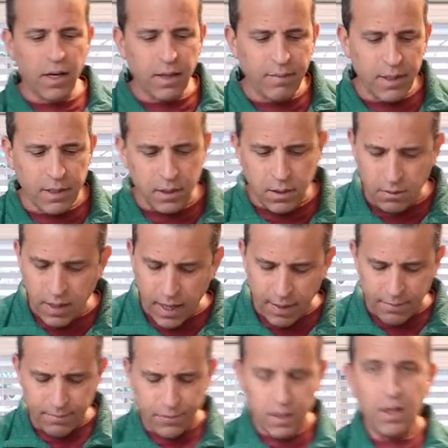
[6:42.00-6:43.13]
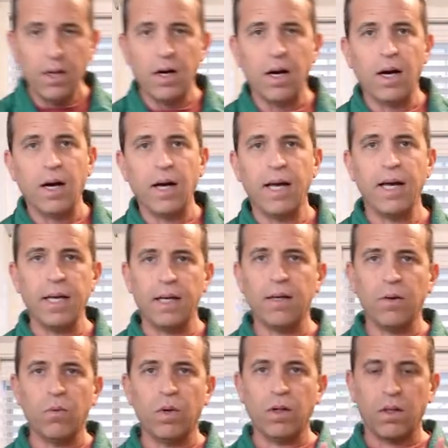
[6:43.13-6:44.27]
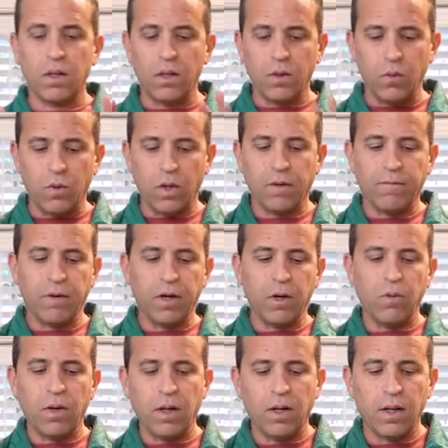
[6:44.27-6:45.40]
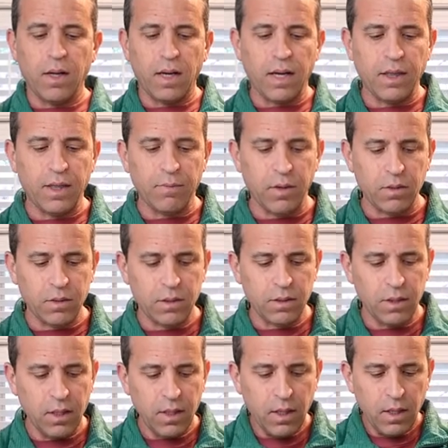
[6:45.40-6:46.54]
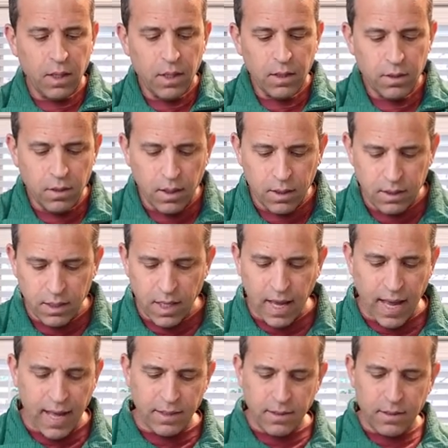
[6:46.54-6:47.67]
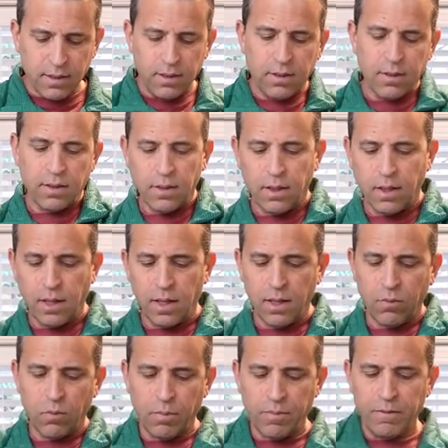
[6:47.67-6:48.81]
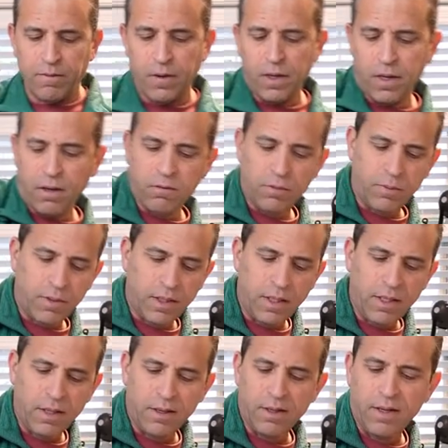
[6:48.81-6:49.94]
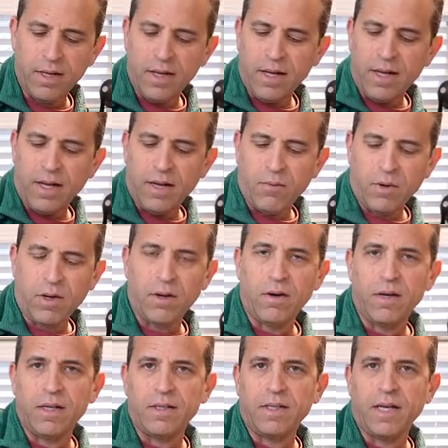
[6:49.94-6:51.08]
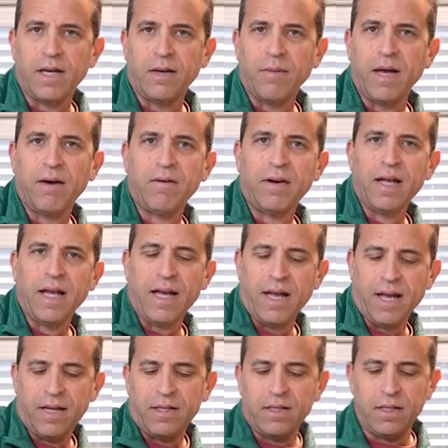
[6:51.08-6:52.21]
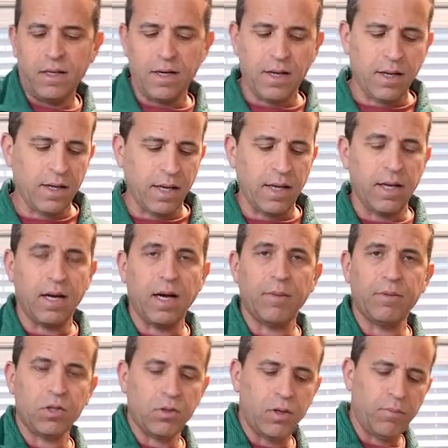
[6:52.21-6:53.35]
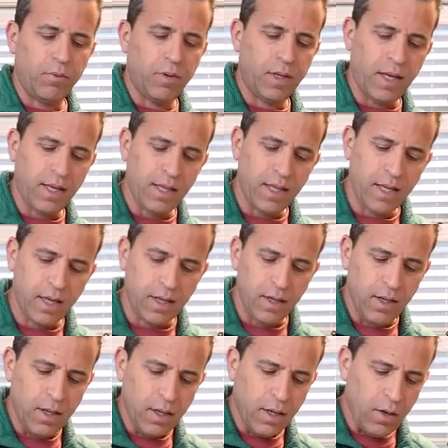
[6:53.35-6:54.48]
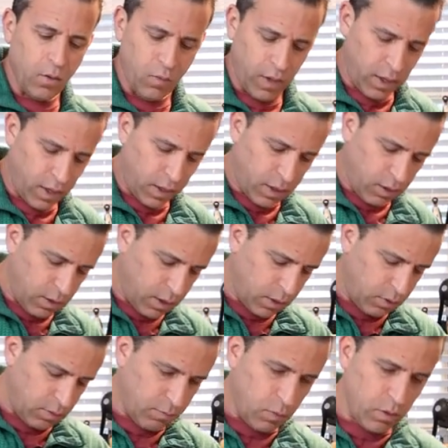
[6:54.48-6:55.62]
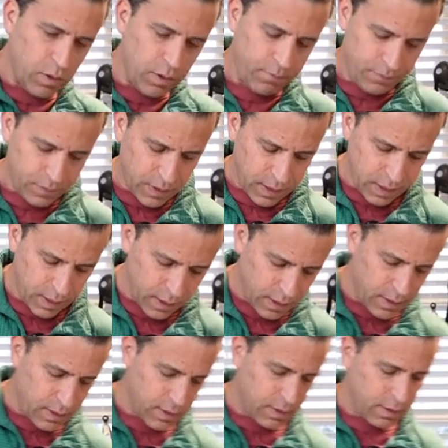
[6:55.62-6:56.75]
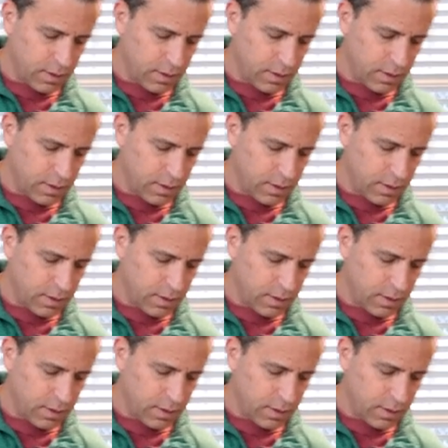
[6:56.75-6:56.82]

to me to do that. Uh, it will work very well. I think most dogs, cats uh, will be very comfortable in here. And we'll go ahead and take them out. And again, I'll be sure to put a link where you could learn more. And